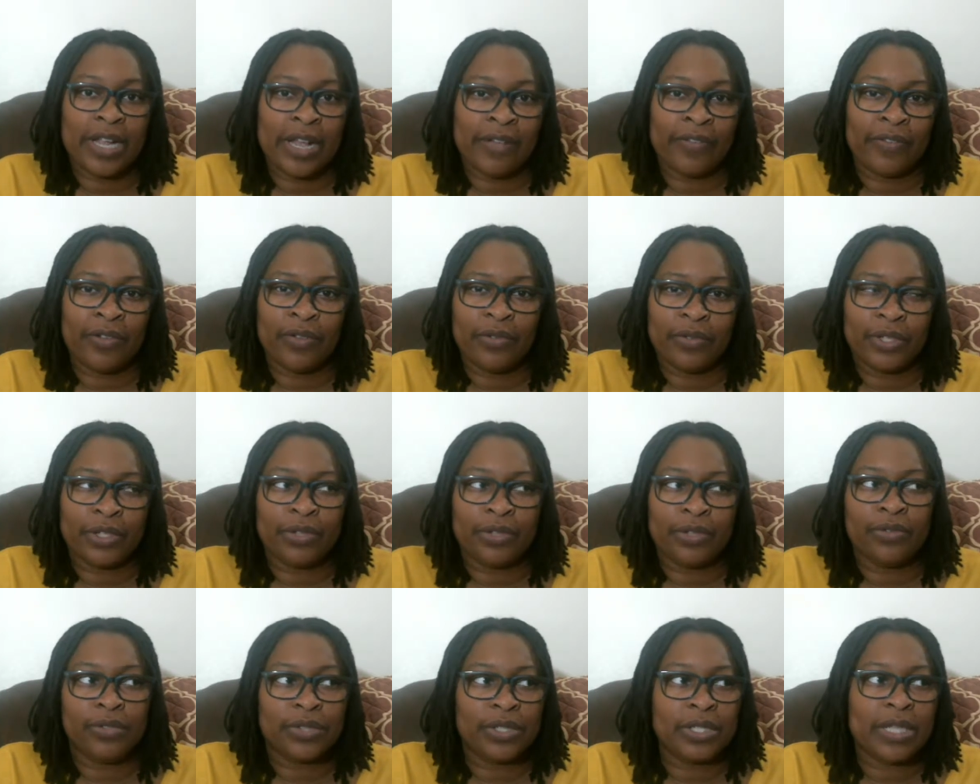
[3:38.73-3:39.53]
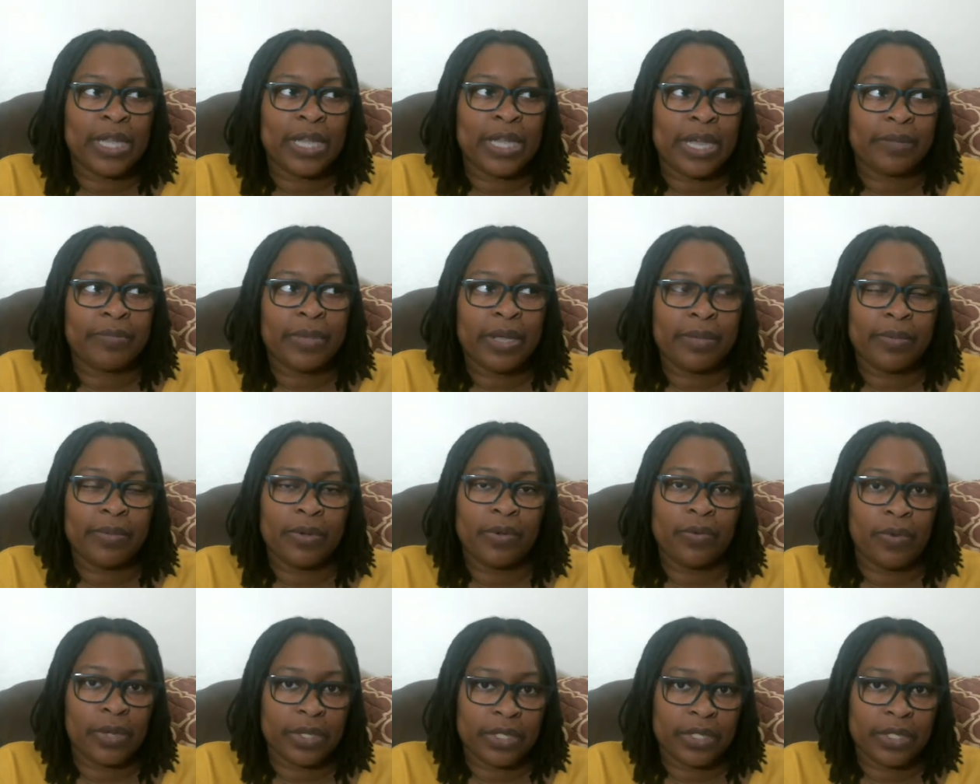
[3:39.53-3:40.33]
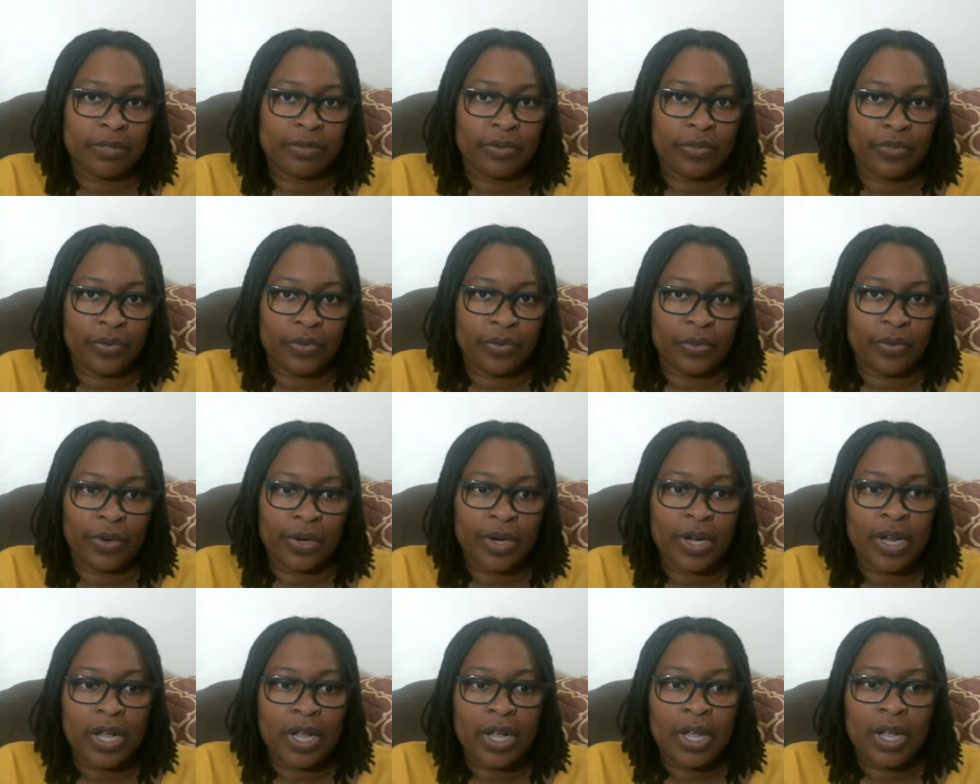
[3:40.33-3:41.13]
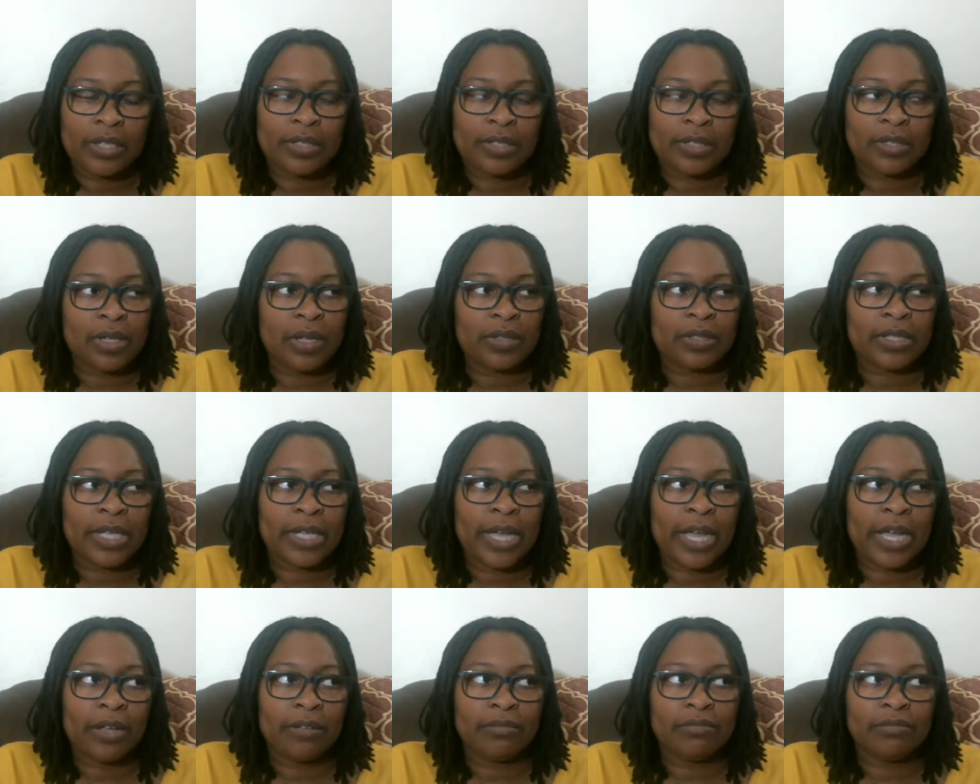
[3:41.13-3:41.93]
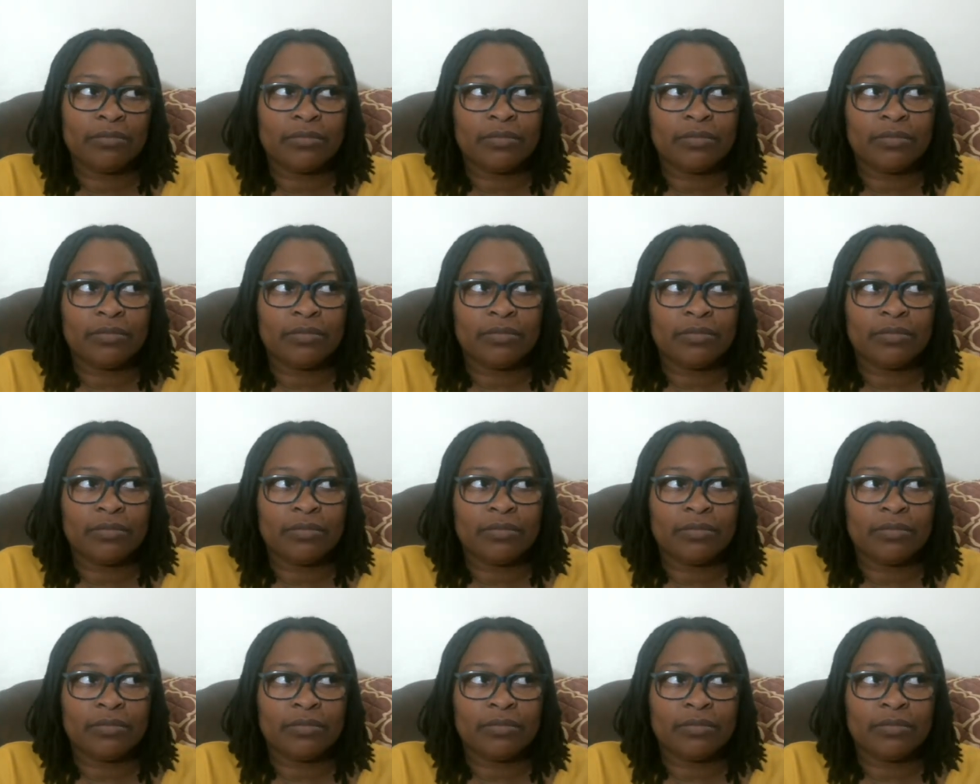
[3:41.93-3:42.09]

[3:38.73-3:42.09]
I've only used it like maybe once before. So I was like,